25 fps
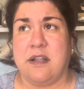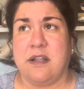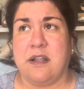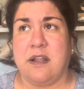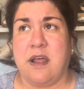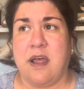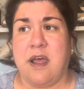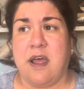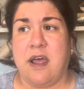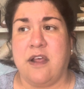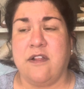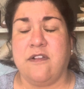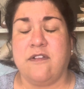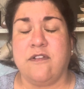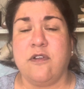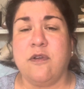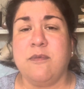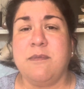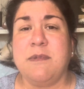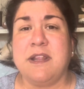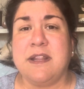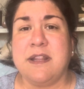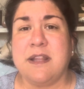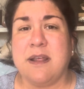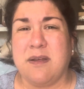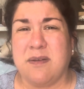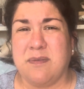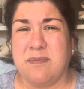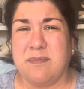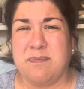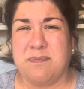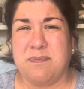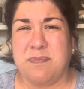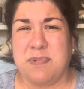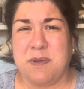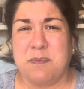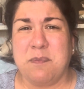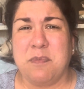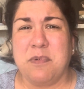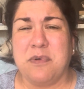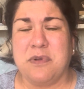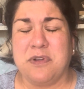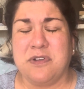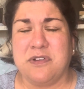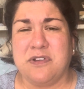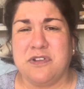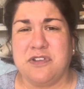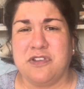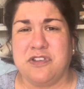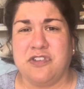assuming that people
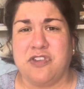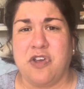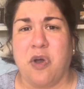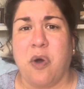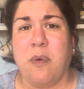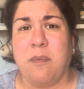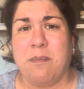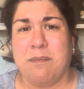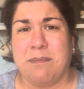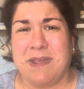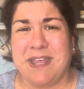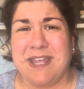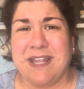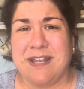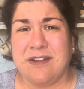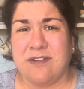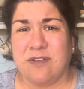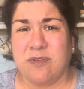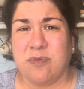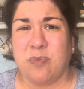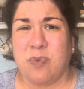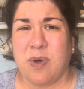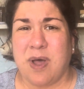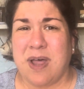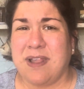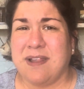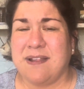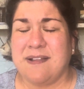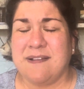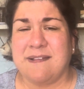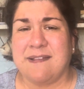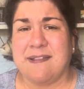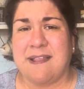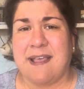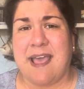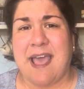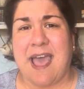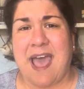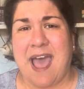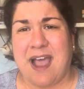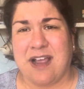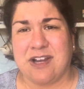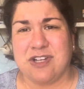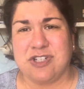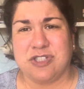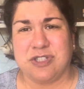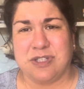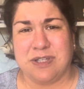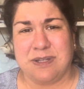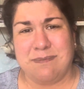don't mean as well as they
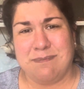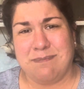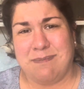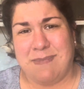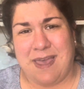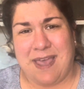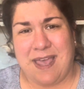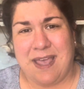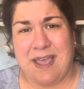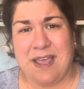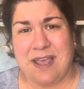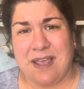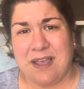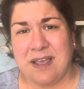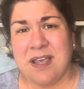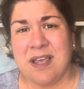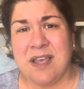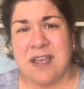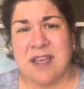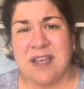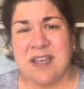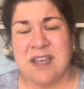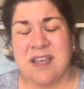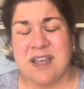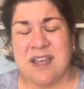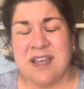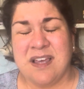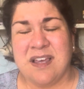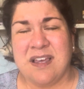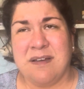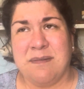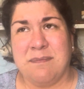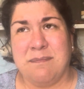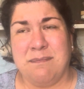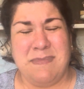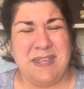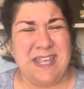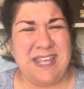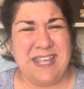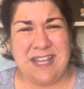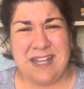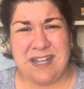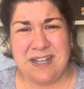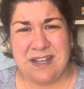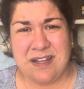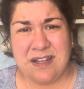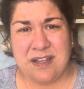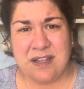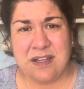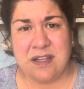actually may mean.
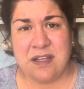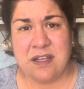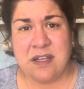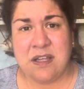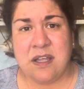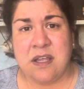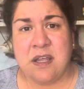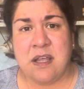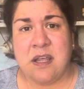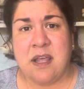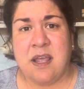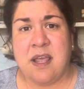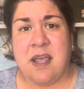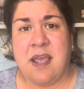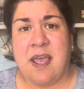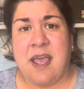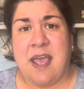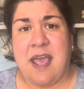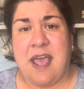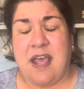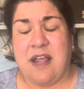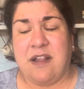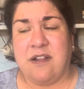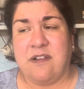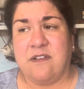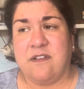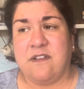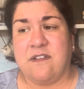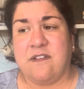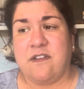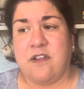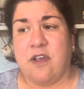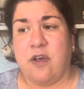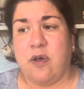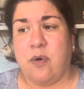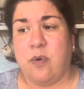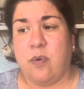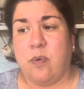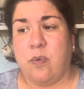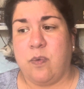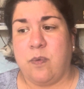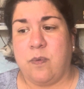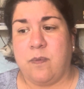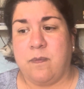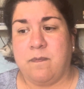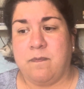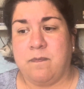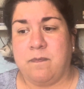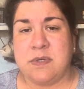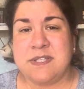And so
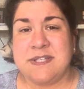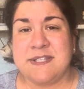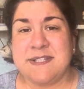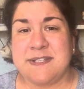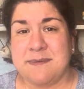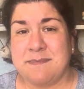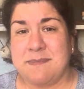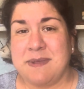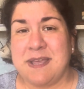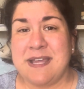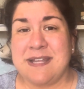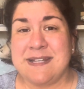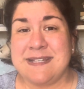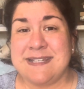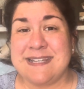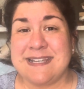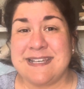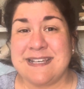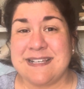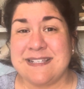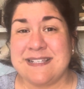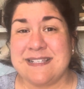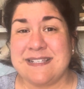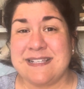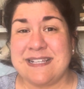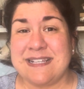semantics,